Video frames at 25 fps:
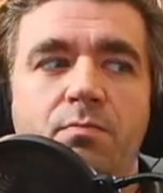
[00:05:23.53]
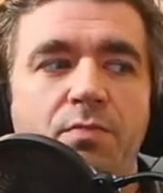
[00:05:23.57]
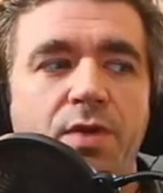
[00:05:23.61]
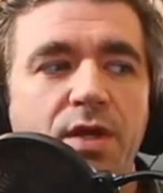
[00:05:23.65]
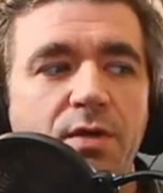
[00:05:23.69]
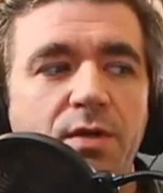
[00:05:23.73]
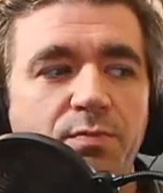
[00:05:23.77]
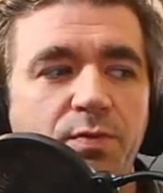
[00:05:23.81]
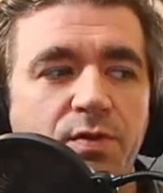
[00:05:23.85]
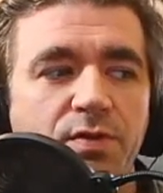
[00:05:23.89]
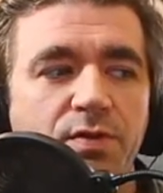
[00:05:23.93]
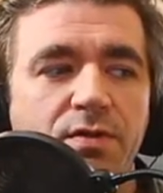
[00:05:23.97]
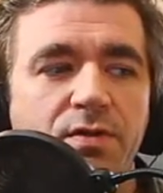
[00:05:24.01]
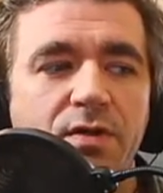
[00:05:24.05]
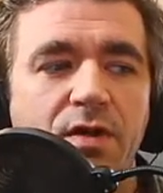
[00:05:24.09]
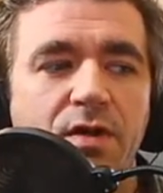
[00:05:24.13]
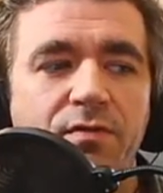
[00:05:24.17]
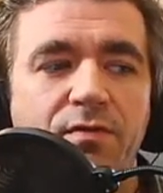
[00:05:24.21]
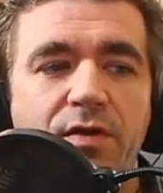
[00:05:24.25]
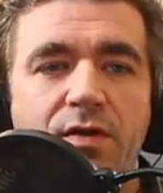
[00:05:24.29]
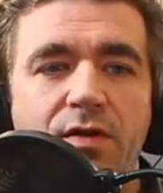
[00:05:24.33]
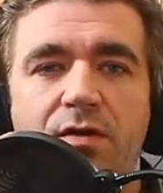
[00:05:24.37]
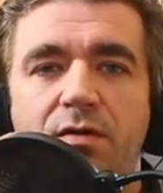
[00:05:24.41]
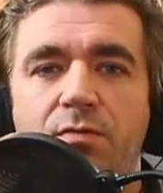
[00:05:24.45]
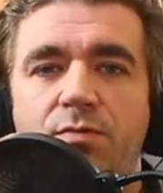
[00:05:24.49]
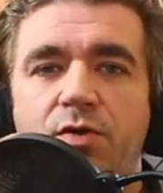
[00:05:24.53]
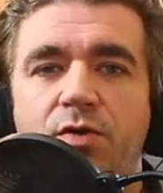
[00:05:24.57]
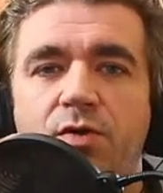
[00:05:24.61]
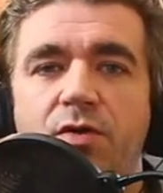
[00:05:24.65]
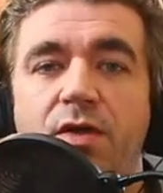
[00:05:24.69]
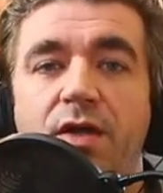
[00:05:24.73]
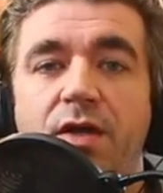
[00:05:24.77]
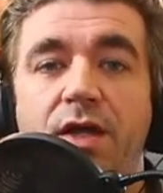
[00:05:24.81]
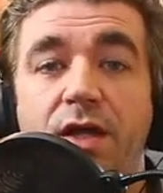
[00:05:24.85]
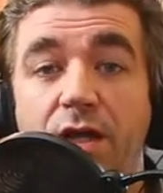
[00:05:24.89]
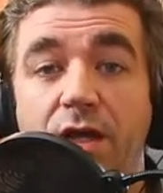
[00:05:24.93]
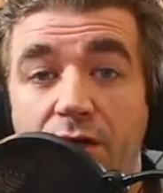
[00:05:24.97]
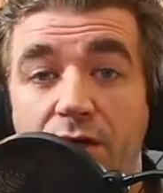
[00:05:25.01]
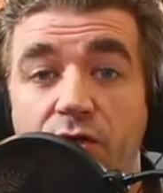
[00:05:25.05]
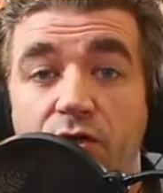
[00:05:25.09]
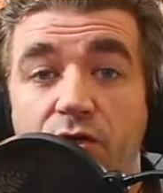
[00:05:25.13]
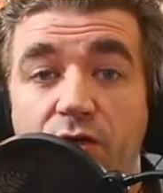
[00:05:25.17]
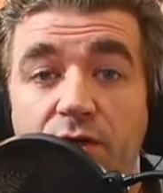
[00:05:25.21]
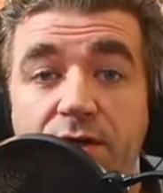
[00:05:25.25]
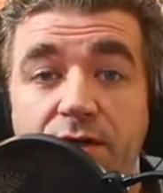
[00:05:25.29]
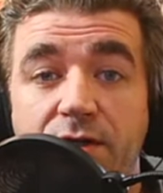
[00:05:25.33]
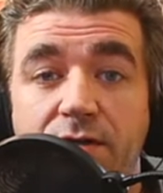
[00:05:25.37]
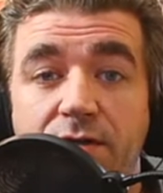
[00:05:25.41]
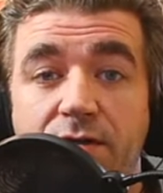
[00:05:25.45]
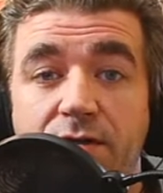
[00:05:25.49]
people's available
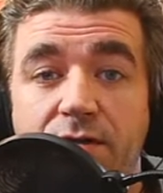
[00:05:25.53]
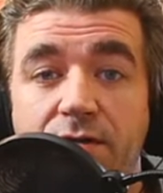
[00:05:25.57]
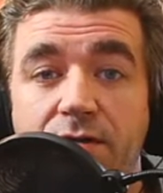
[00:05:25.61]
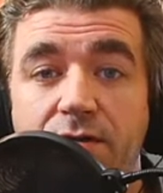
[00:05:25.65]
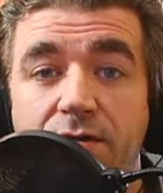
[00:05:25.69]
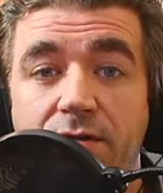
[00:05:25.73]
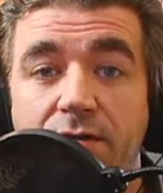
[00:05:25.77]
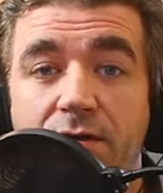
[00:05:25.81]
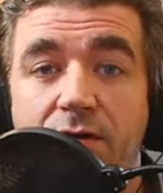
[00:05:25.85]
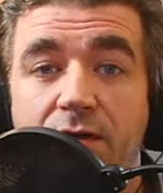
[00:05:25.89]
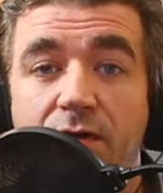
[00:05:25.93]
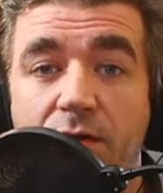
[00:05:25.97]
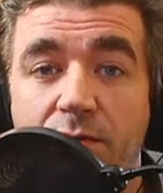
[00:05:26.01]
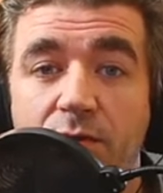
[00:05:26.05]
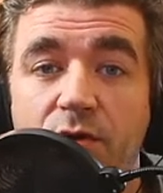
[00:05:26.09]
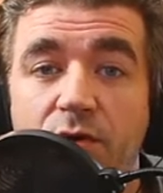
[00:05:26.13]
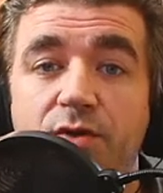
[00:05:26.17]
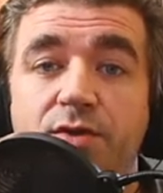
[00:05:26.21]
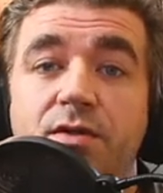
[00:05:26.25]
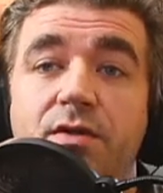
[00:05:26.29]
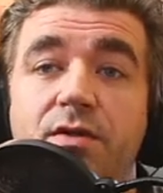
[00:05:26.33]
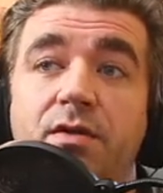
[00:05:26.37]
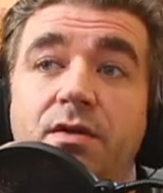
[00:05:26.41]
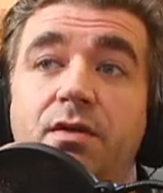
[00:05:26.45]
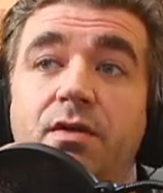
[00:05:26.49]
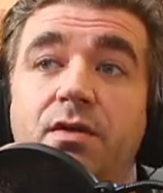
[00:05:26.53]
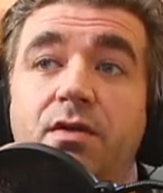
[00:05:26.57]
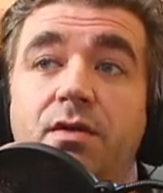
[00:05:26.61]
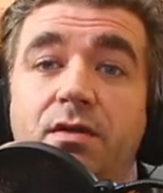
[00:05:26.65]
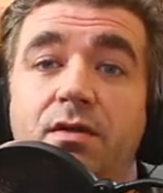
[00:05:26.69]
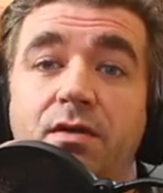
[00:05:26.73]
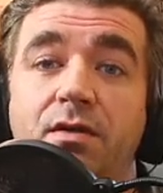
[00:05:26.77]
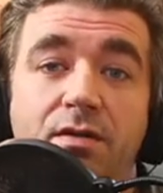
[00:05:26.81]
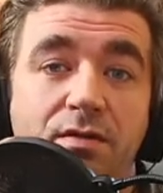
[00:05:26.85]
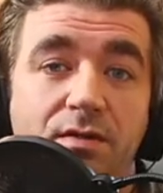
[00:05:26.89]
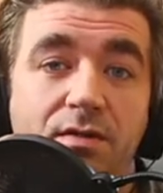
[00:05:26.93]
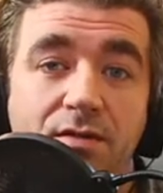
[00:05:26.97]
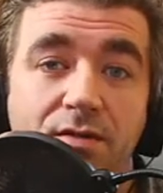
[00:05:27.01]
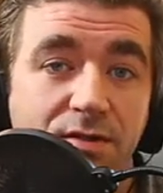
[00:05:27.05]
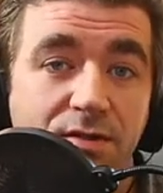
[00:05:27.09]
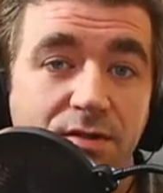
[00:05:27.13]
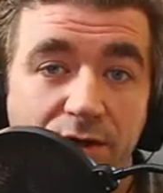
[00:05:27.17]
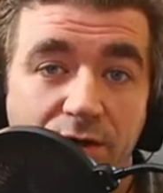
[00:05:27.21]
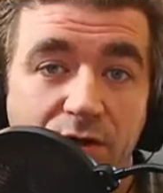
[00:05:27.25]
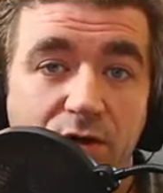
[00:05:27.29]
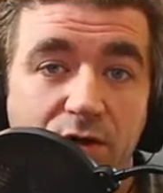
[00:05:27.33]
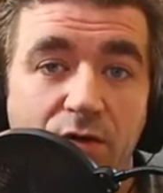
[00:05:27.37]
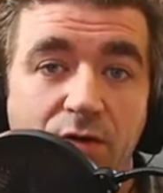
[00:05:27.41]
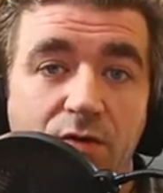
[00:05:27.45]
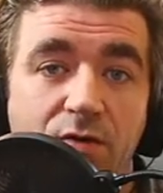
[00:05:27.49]
interest almost
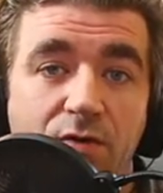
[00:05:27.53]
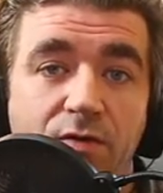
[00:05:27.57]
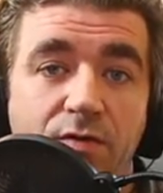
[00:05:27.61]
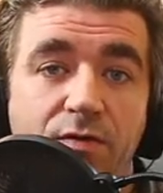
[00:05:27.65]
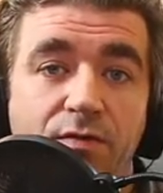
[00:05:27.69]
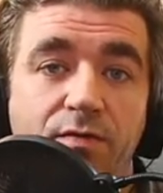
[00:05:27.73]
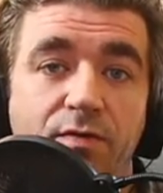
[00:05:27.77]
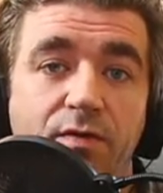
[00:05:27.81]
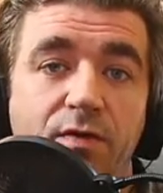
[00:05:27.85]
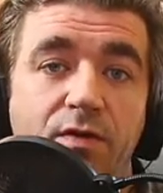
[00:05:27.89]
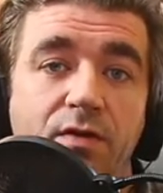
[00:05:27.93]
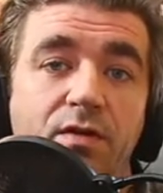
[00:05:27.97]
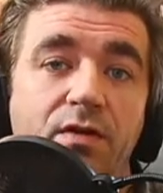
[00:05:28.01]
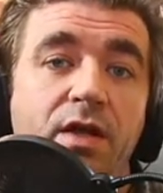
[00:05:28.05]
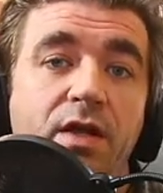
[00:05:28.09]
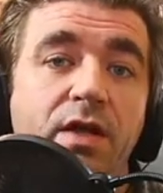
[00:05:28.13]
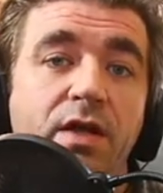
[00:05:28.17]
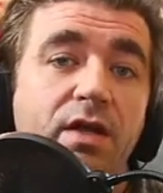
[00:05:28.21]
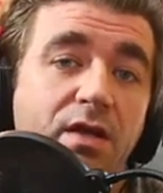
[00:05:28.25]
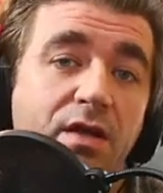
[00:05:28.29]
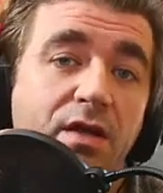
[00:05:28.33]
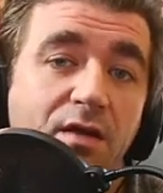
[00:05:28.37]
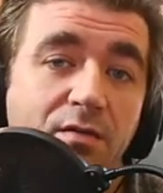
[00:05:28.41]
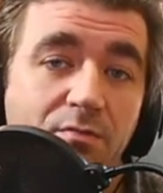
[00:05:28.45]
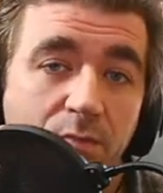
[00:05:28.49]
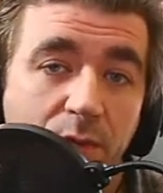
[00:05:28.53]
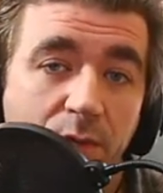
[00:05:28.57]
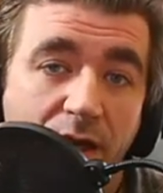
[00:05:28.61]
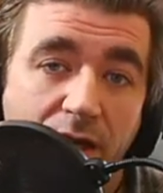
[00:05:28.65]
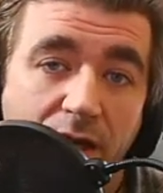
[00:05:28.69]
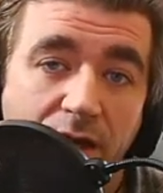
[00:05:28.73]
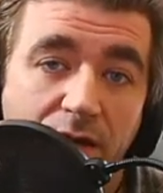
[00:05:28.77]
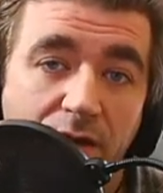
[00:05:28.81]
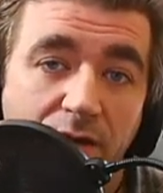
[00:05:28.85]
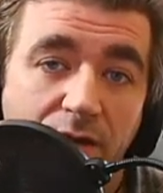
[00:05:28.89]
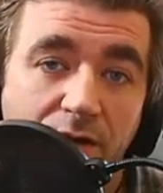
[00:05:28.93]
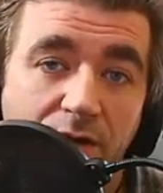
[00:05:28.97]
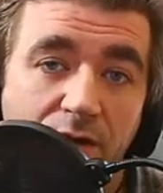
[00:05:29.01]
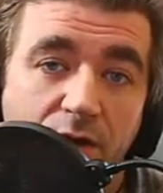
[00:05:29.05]
zero for lending out money.